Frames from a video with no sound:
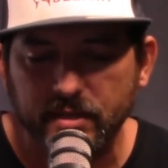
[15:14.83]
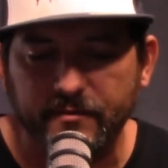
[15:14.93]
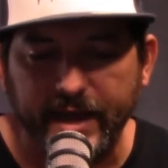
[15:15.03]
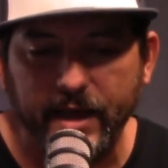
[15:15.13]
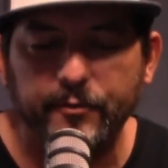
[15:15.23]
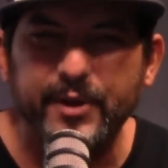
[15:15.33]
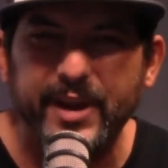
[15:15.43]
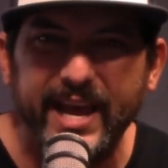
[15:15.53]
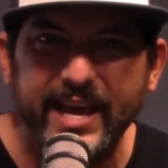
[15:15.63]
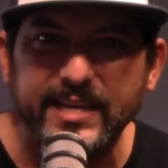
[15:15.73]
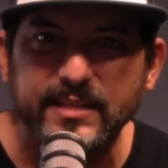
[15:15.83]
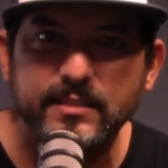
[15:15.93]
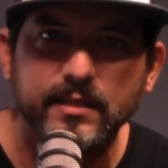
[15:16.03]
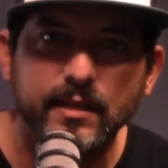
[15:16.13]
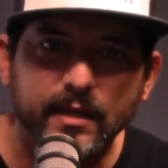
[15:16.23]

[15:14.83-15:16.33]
of how nice